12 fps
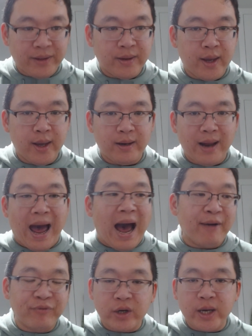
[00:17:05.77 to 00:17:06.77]
And then
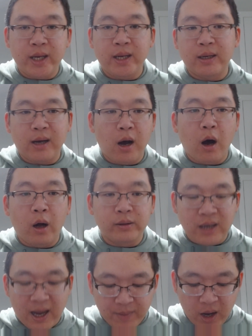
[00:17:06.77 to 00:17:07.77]
after hitting a
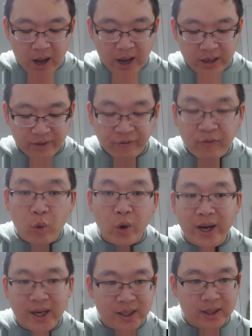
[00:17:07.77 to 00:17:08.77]
all-time high of
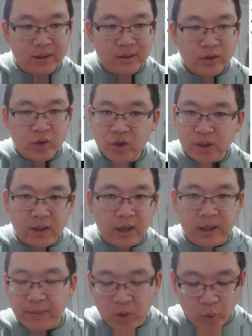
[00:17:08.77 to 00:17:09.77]
480 just
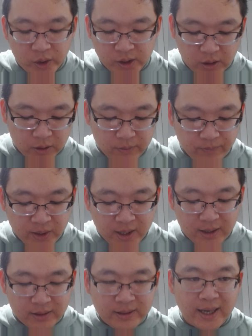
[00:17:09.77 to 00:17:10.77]
a couple of weeks ago,
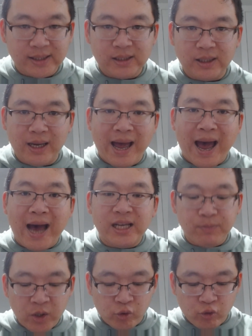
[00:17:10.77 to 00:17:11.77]
Tesla
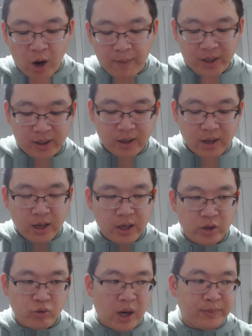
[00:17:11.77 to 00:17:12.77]
has been dropping.
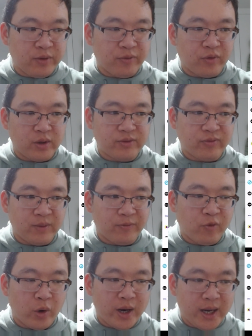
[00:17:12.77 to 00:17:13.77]
It dropped to first from
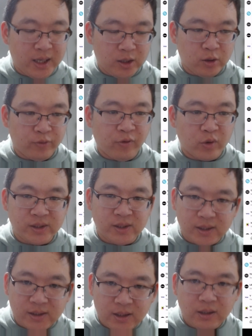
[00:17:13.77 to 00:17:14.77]
480 to
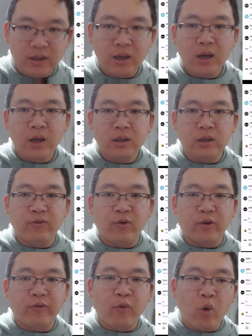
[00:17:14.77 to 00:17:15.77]
460 to
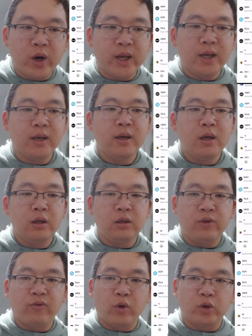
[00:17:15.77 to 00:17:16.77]
440
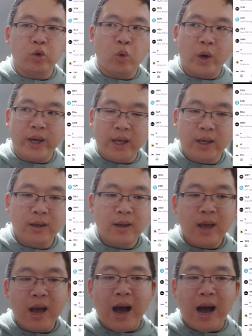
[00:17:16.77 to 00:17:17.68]
to 420.